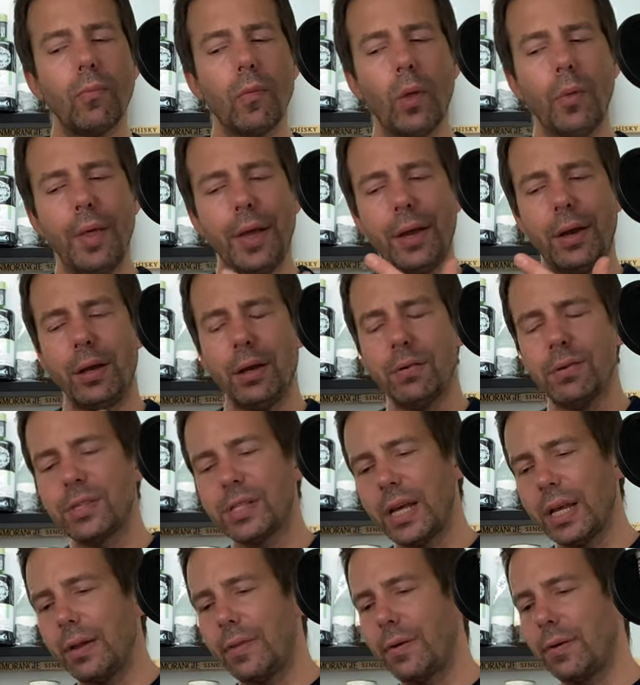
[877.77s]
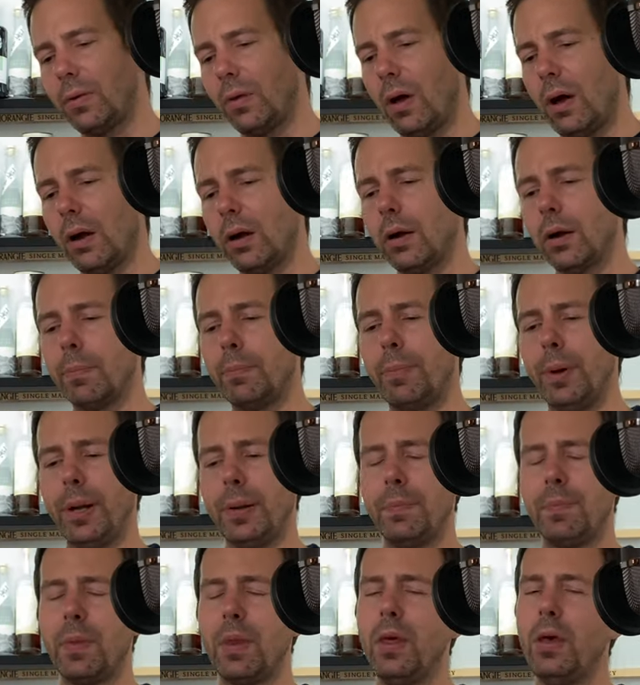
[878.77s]
They could have stayed in there longer,
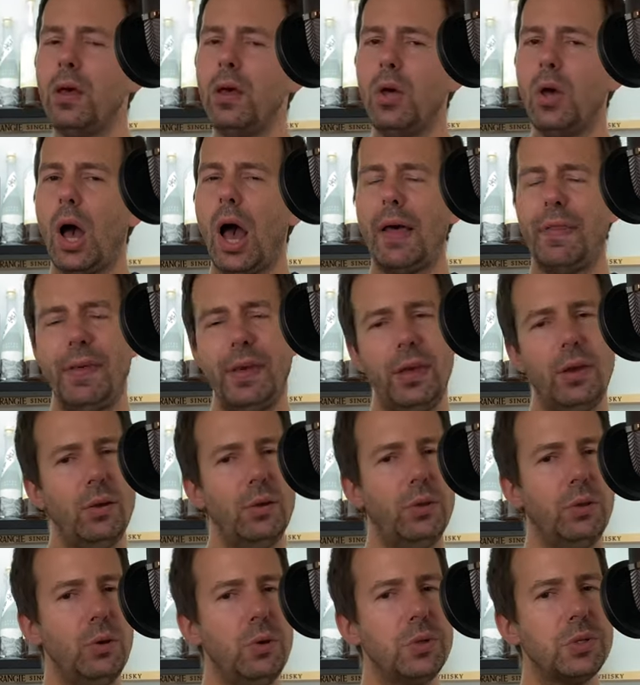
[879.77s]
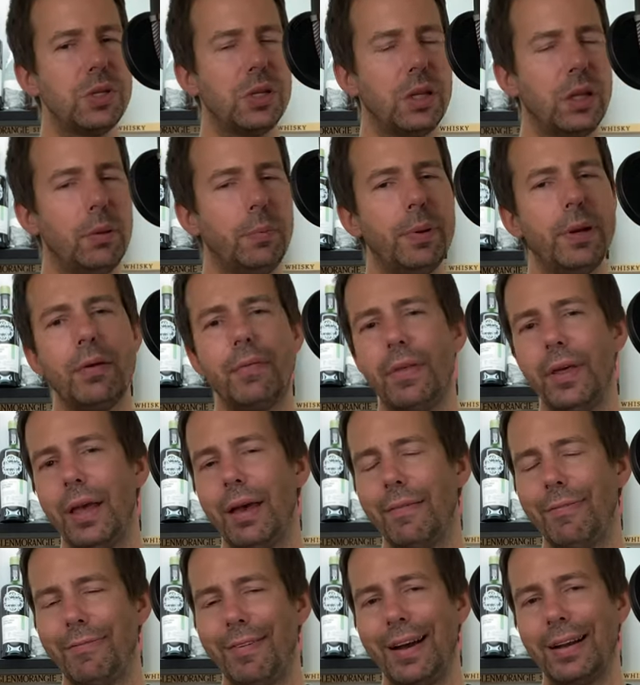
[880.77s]
but I think you'd lose a little bit of the
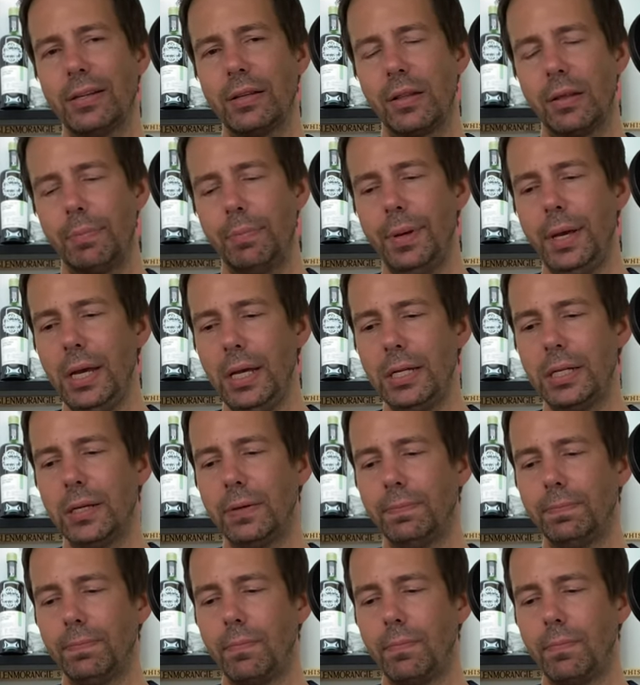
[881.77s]
effect of the peat.